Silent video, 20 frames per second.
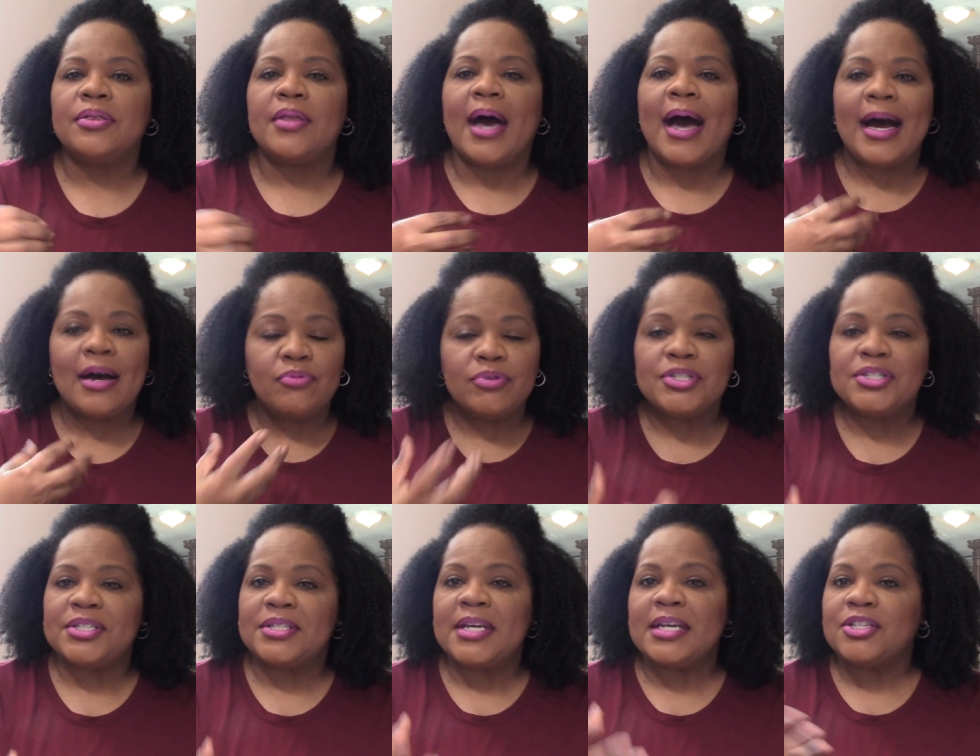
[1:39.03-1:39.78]
I would
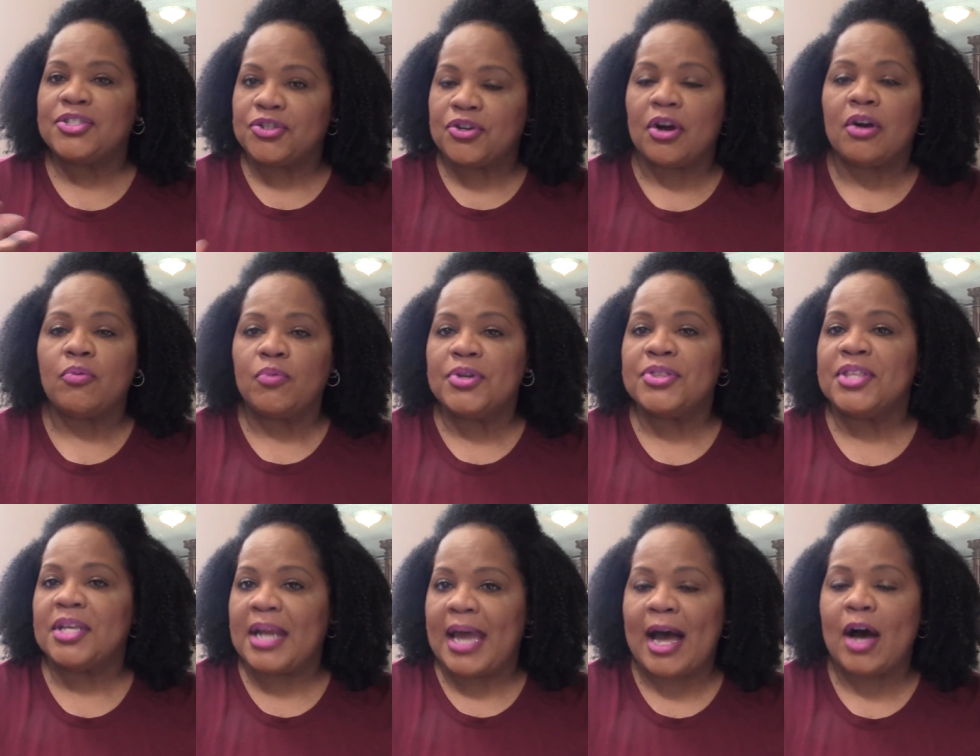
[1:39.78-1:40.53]
say start
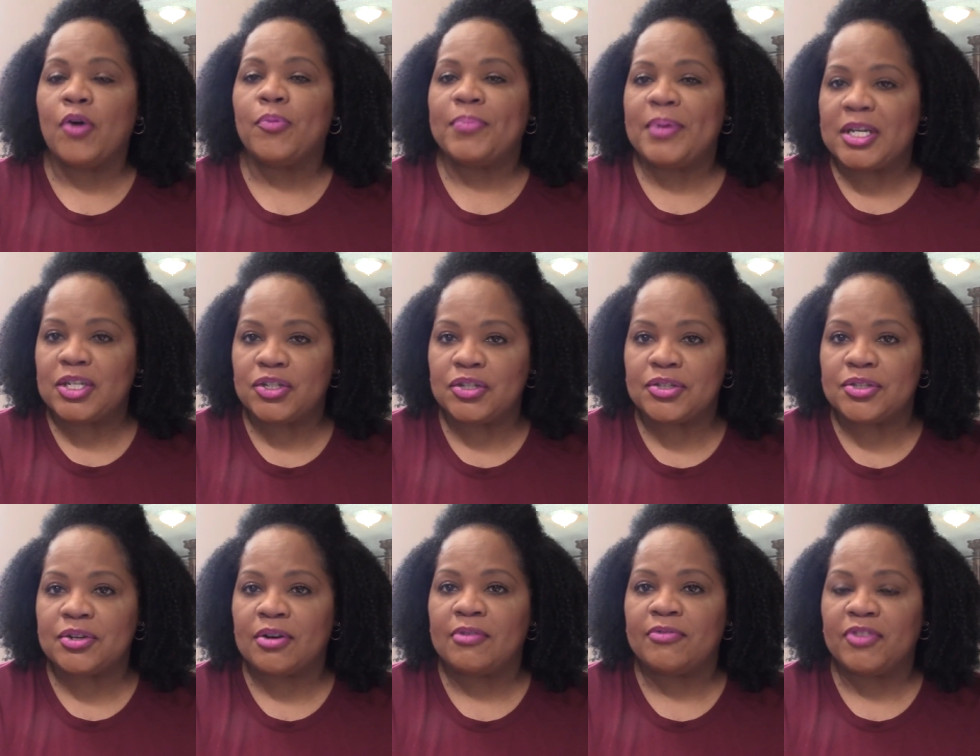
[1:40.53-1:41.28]
with an outpatient
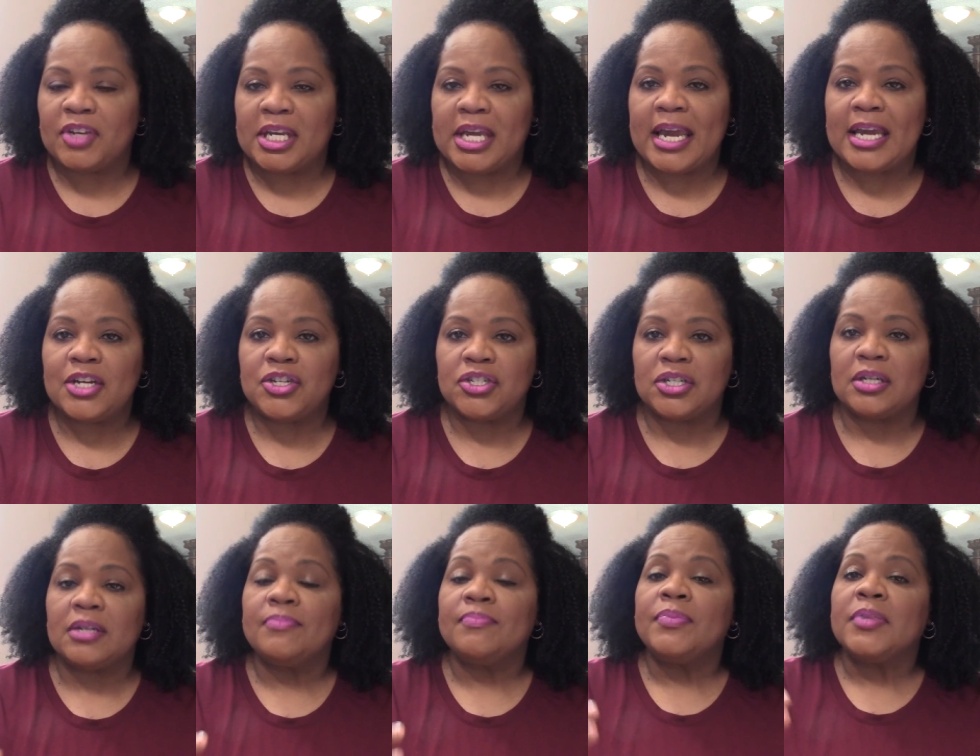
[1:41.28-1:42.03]

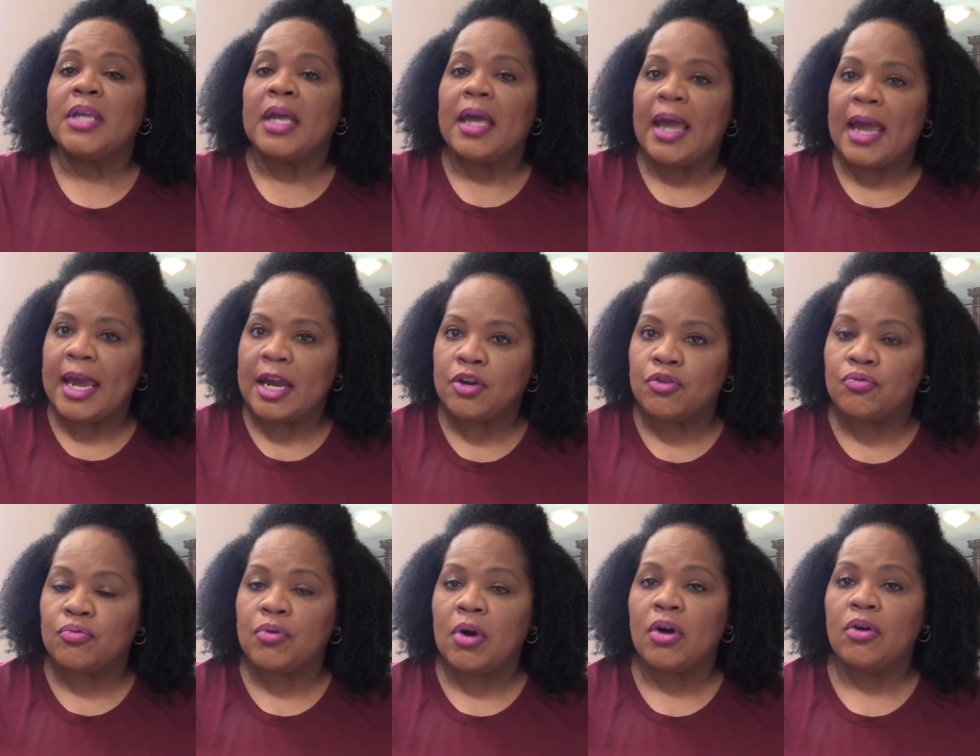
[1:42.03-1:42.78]
certification and
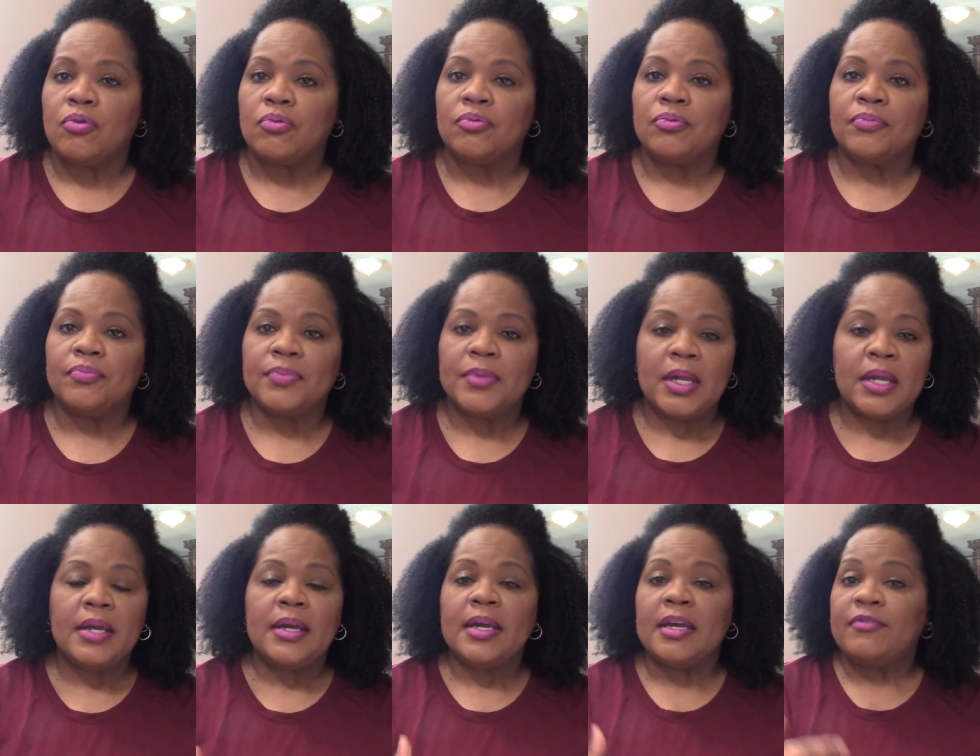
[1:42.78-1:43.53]
grow.
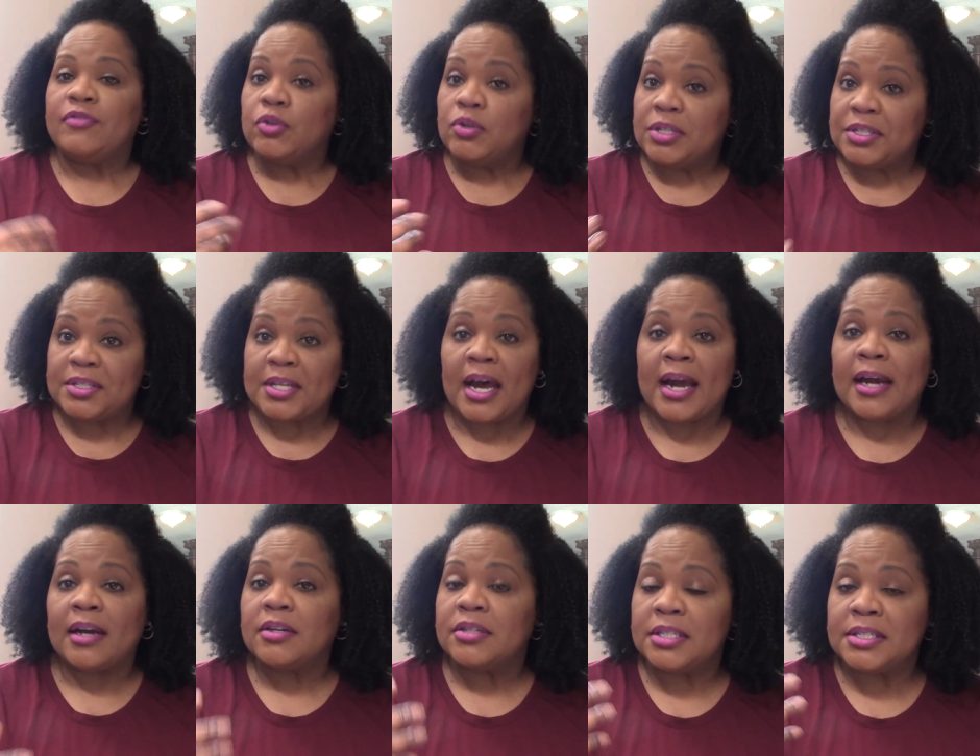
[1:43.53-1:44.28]
If you
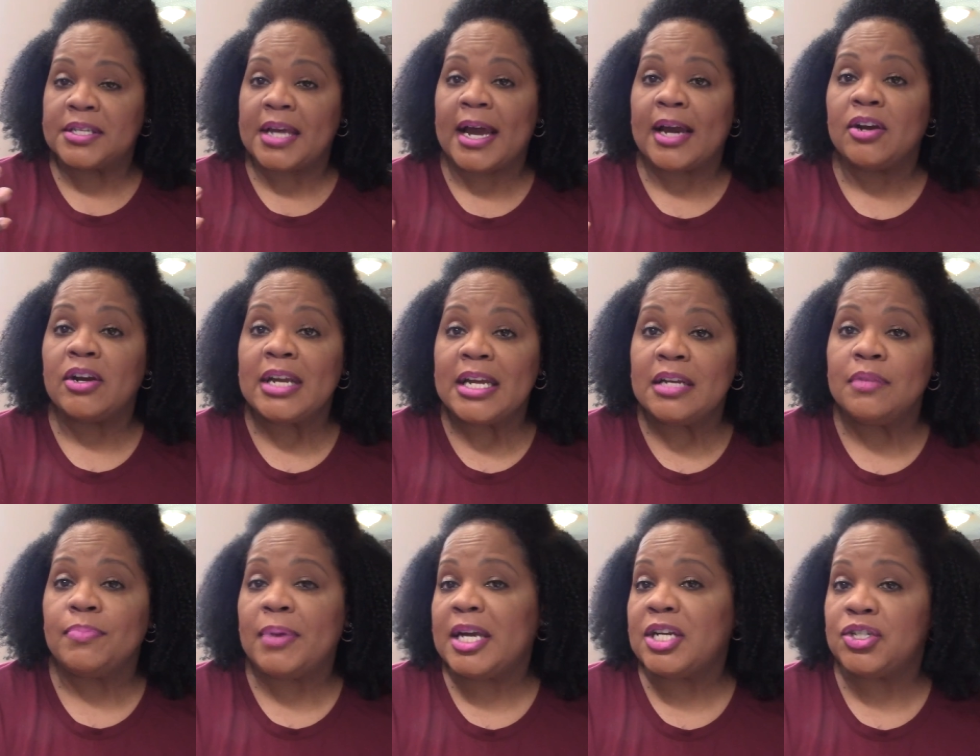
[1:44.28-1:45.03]
desire, desire
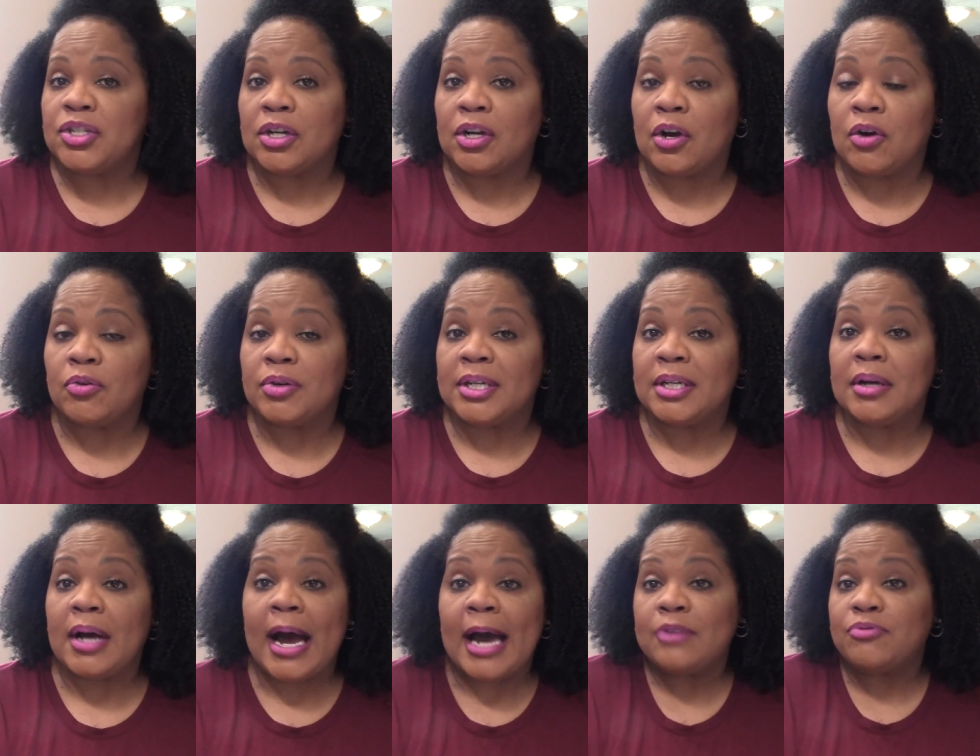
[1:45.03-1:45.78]
inpatient coding,
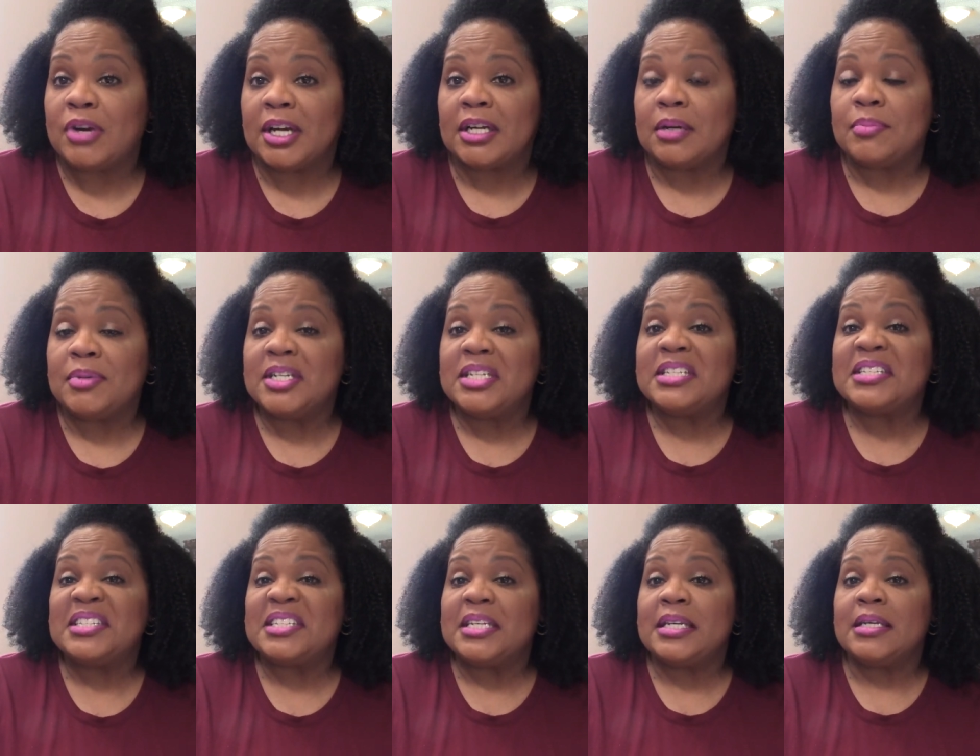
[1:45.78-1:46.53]
I'd recommend the
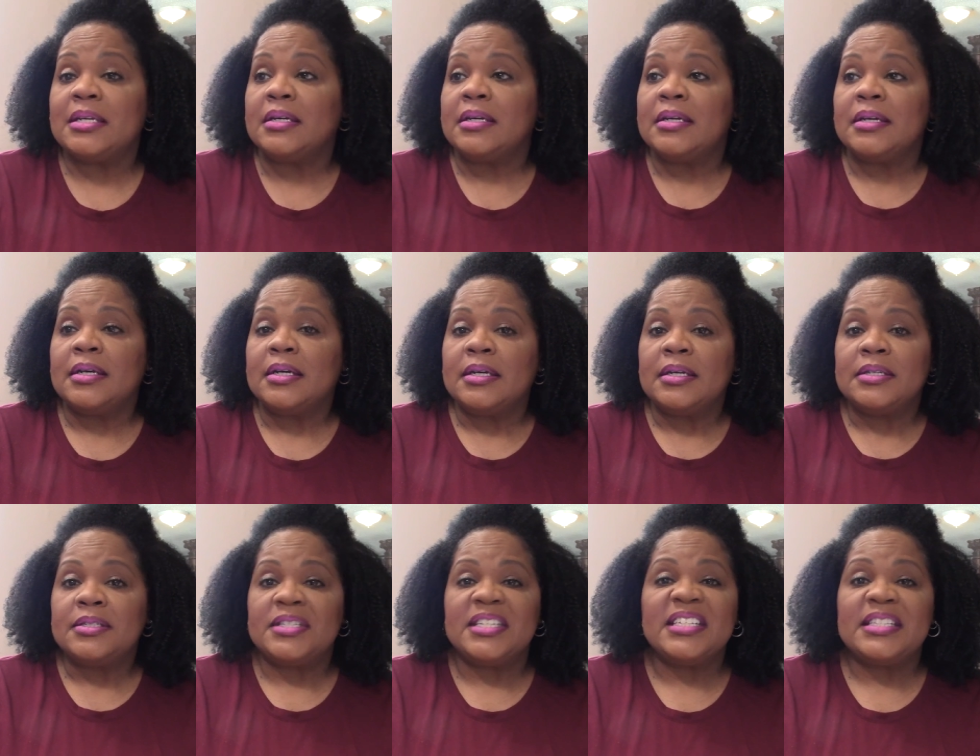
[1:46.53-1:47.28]
C,
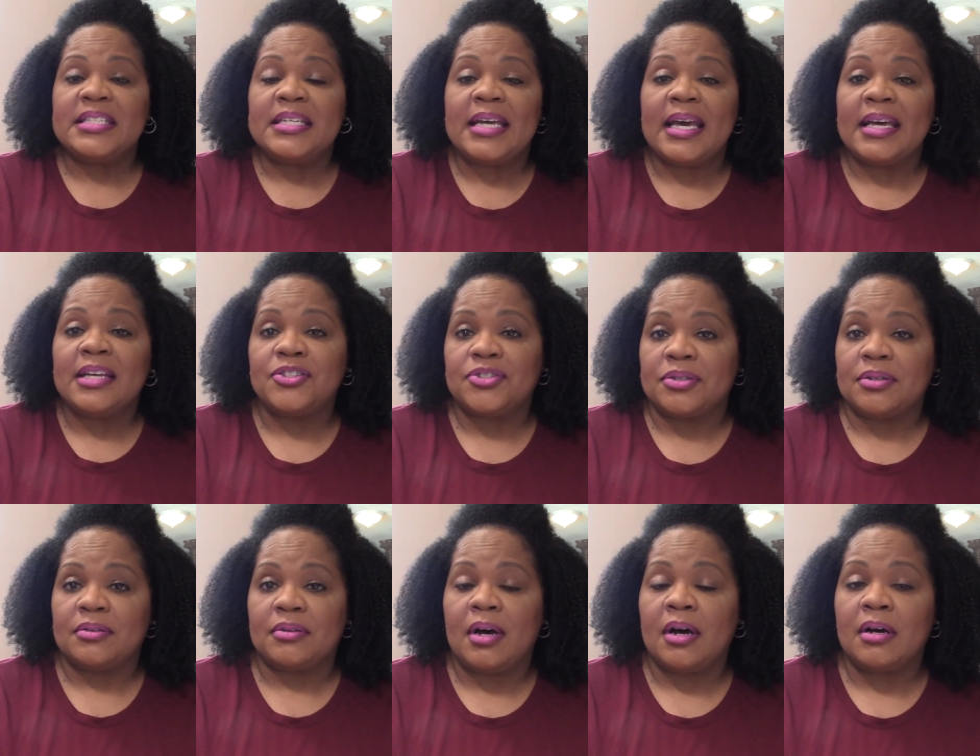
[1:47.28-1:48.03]

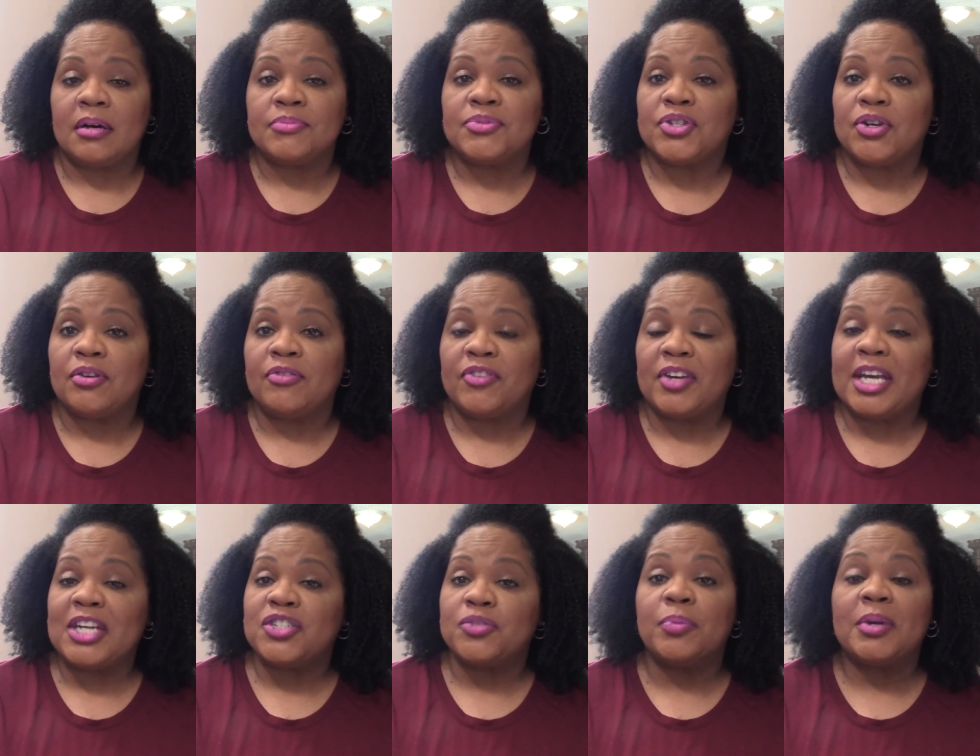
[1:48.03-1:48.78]
CCS um, certification.